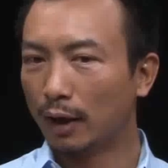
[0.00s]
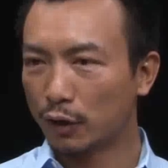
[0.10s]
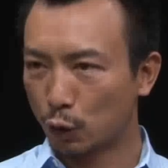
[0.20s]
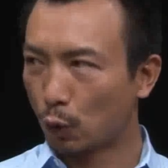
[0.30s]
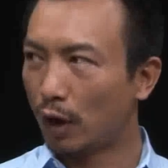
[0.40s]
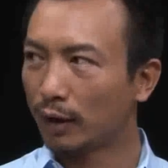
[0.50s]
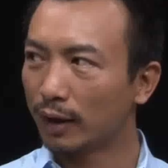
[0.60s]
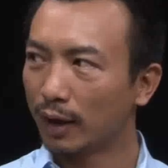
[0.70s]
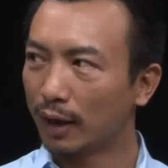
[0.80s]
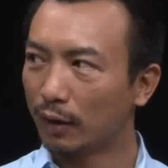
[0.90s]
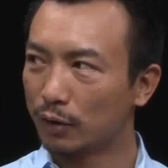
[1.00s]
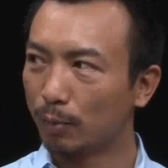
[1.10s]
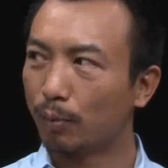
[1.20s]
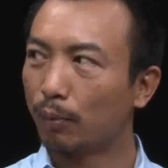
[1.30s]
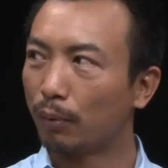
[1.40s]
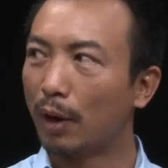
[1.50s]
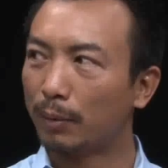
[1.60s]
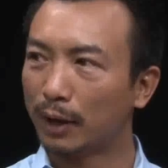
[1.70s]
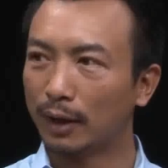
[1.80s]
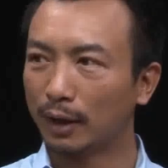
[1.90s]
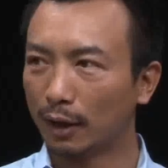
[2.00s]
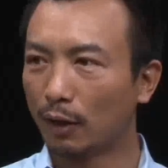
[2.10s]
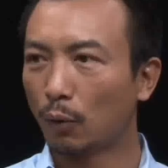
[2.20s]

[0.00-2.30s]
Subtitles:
strong, and also probably